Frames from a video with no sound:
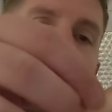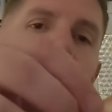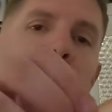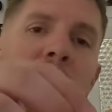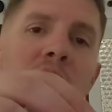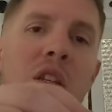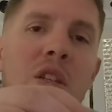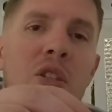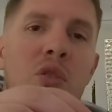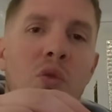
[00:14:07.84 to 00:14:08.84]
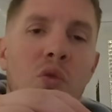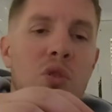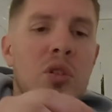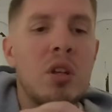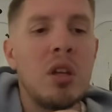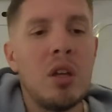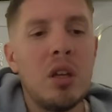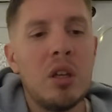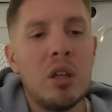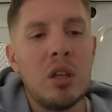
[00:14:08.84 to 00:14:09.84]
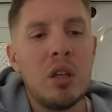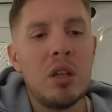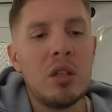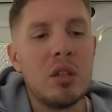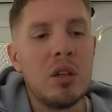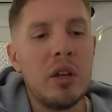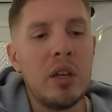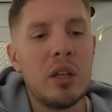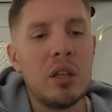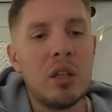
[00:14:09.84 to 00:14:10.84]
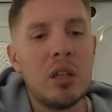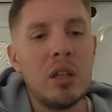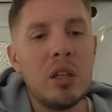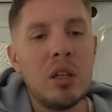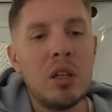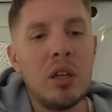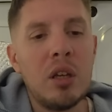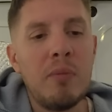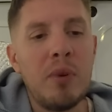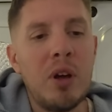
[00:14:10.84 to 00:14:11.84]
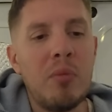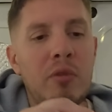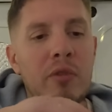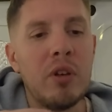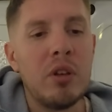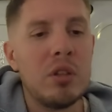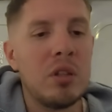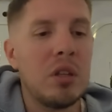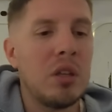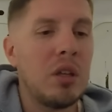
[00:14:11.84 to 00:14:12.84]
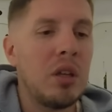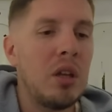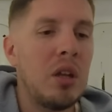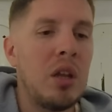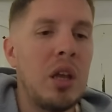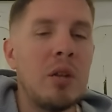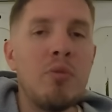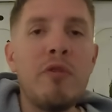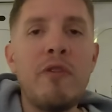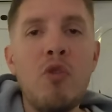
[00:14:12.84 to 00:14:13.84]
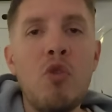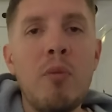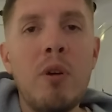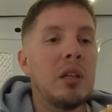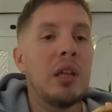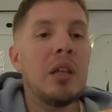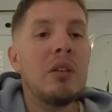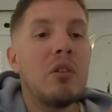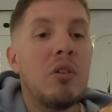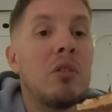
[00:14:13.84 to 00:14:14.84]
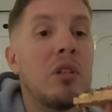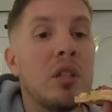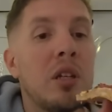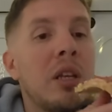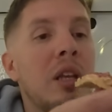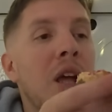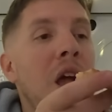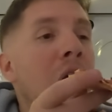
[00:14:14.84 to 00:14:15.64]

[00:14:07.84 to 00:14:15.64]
there's a cheese sauce. It's like a Bible verse in edible form. And honestly,